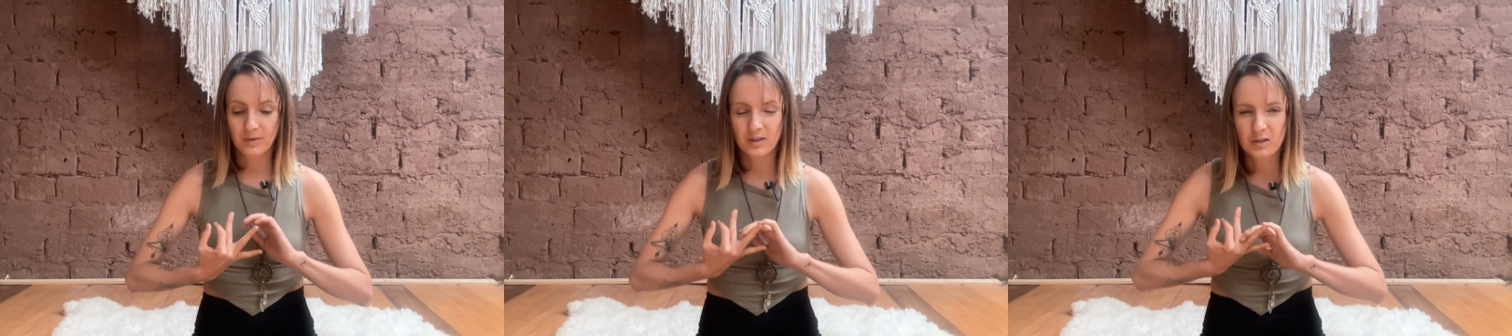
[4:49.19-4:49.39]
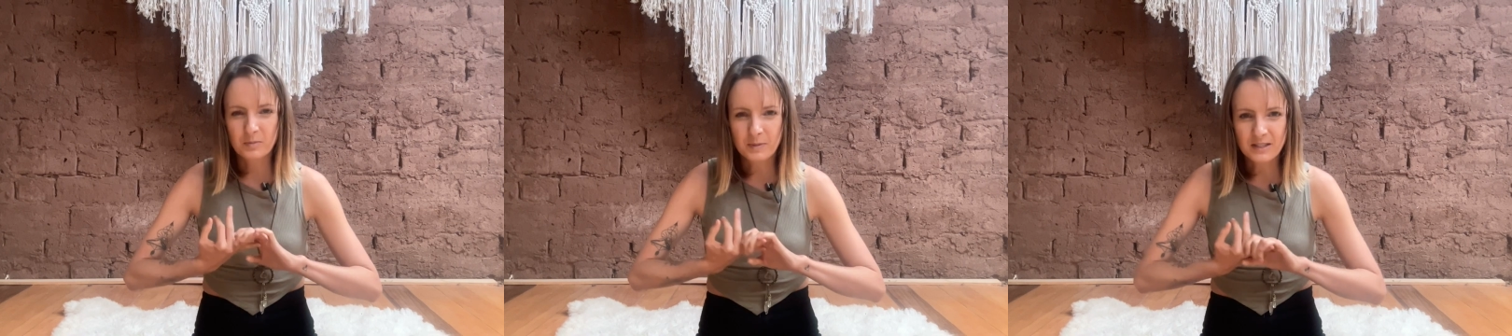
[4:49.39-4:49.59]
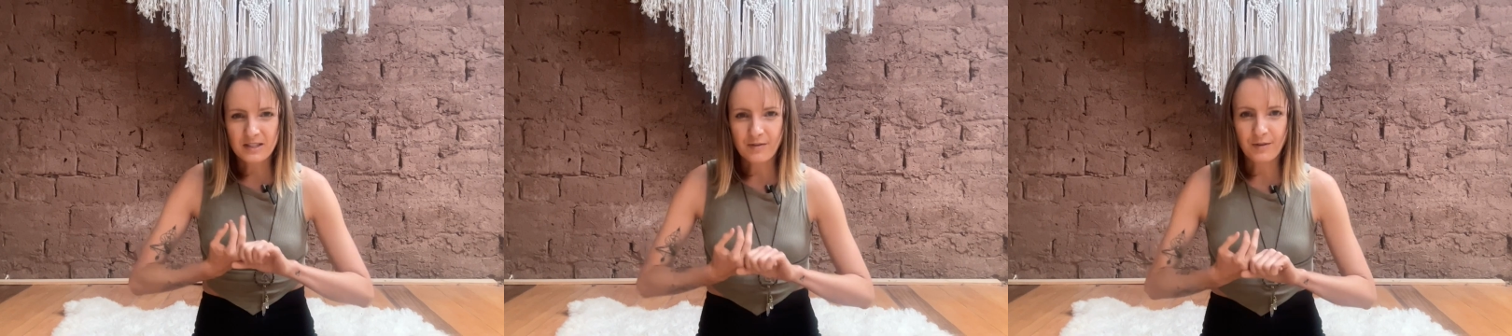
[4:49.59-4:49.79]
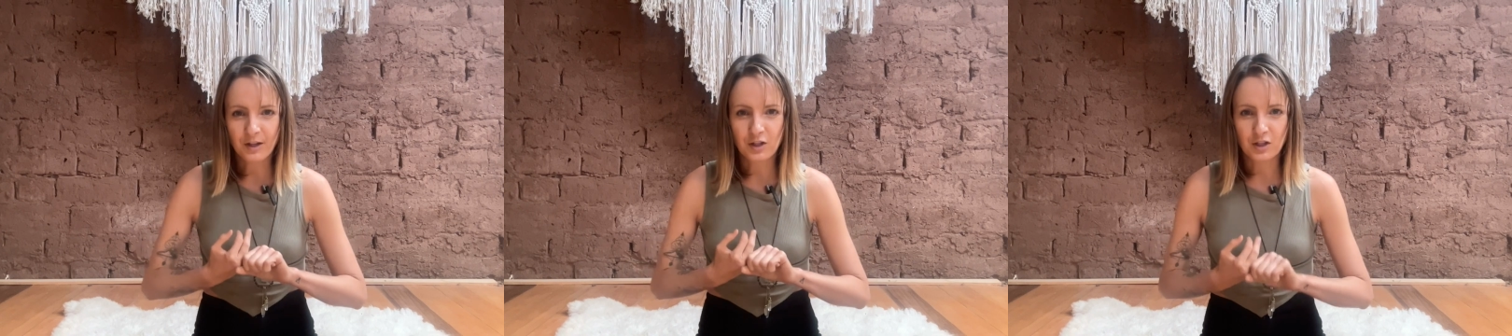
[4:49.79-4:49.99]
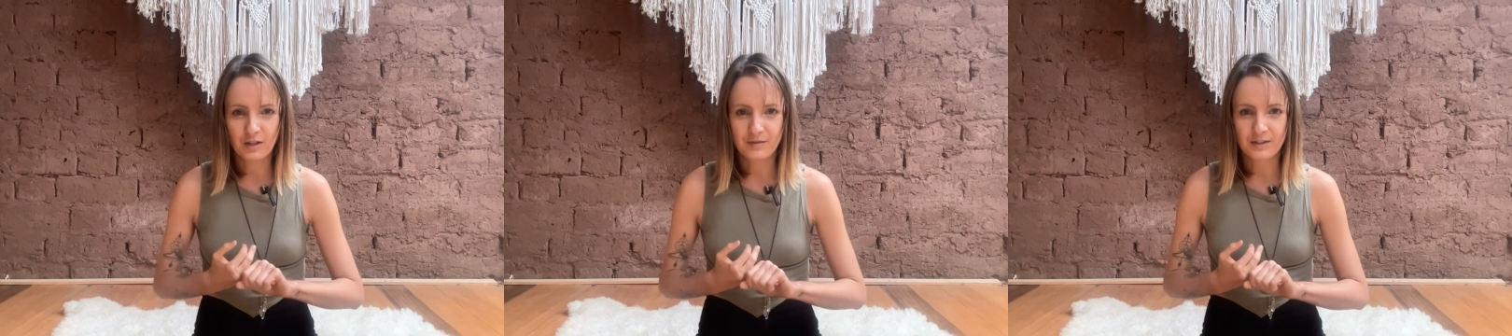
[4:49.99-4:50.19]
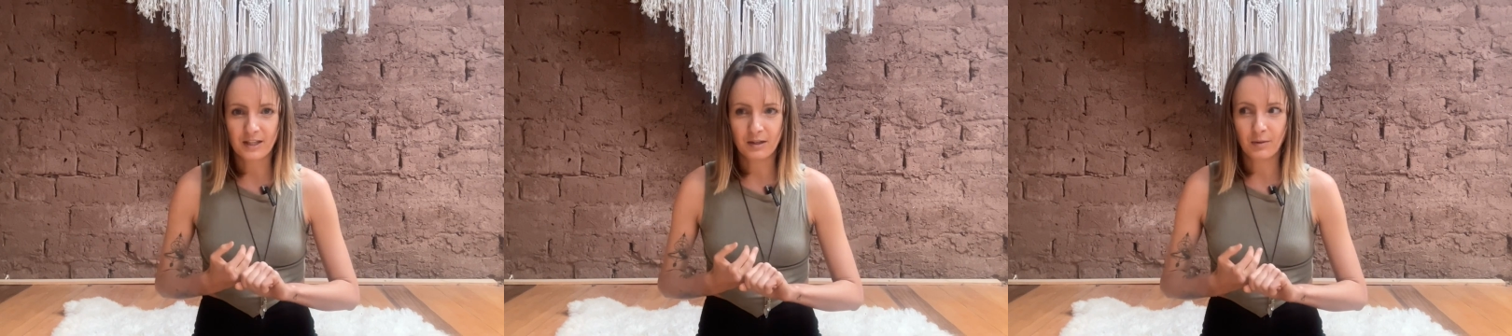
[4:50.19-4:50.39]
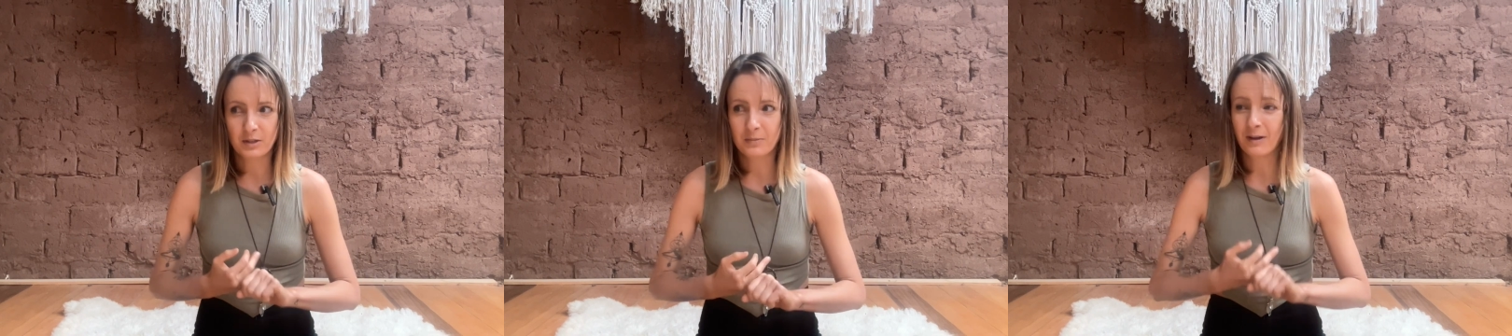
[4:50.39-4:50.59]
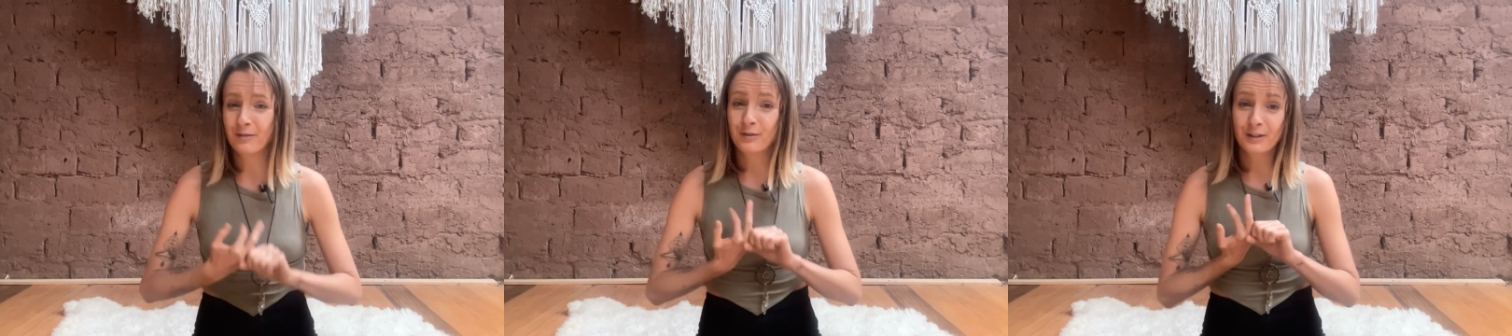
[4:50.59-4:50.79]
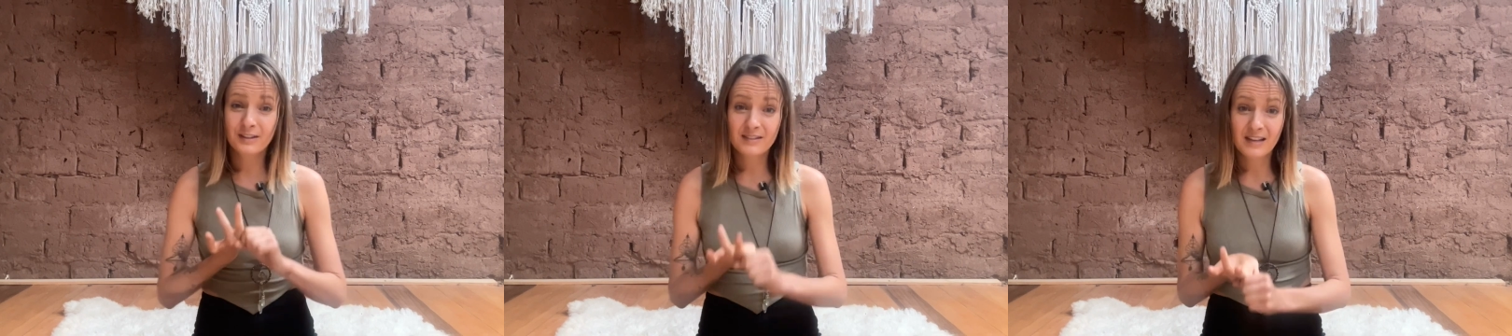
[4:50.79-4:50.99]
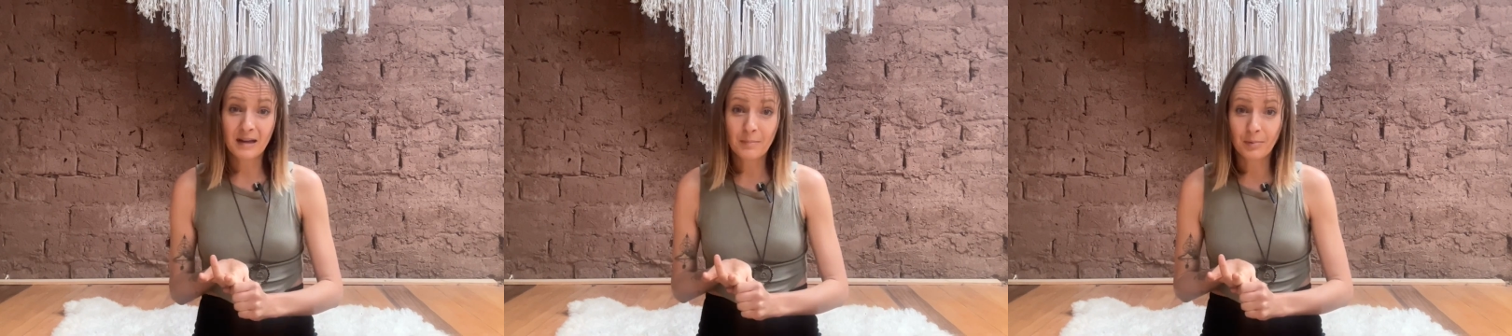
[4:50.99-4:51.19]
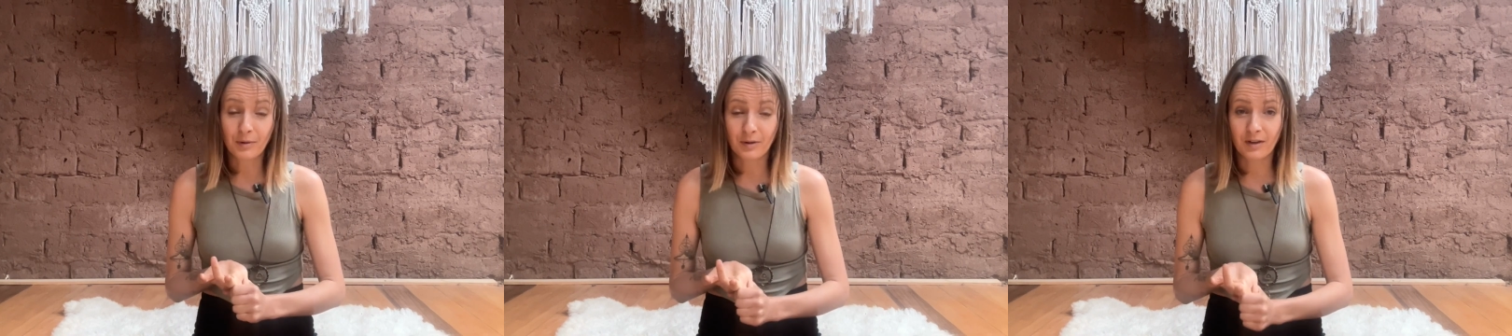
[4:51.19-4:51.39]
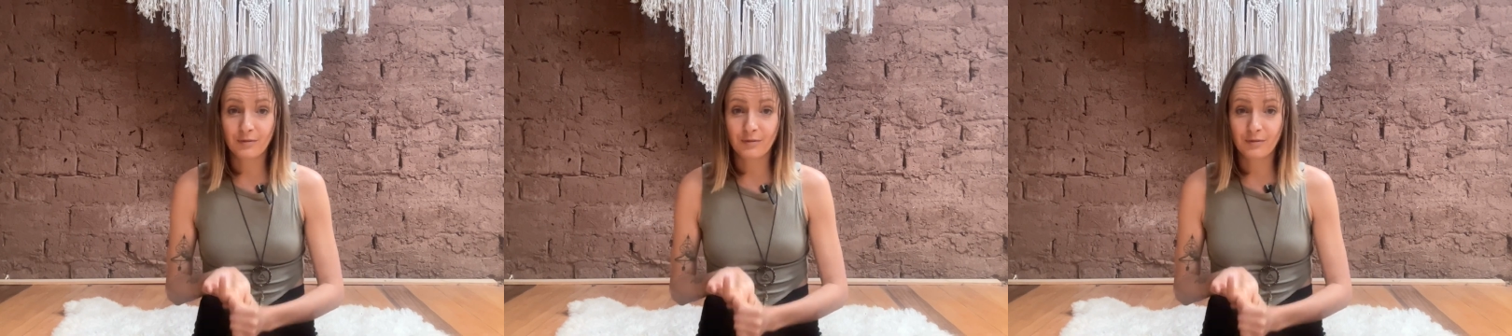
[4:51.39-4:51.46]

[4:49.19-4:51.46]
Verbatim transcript: the specific shifts that you want to make. For example,